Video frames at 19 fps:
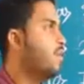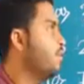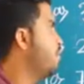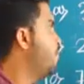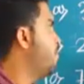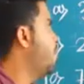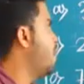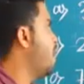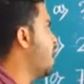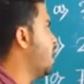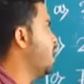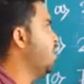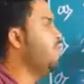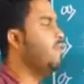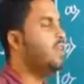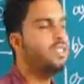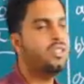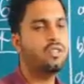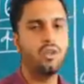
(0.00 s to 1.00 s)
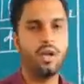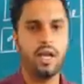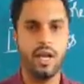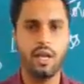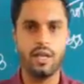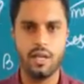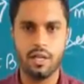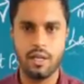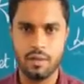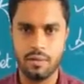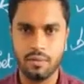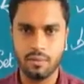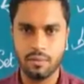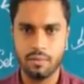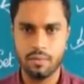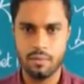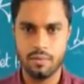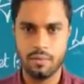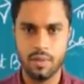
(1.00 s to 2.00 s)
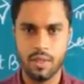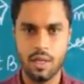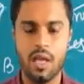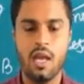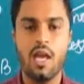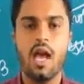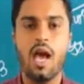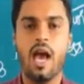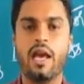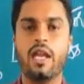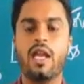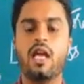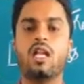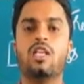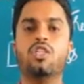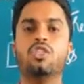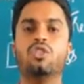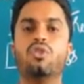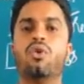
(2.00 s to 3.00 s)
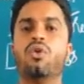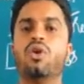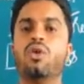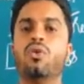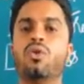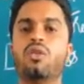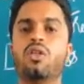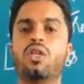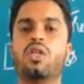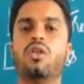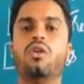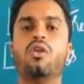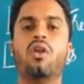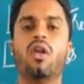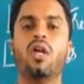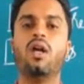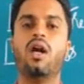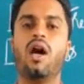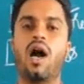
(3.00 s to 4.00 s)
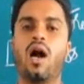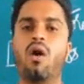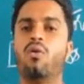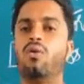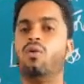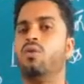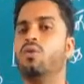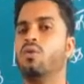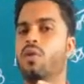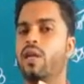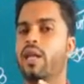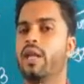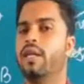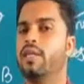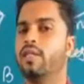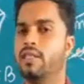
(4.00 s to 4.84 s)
5 is greater. And I will show you the trick how to write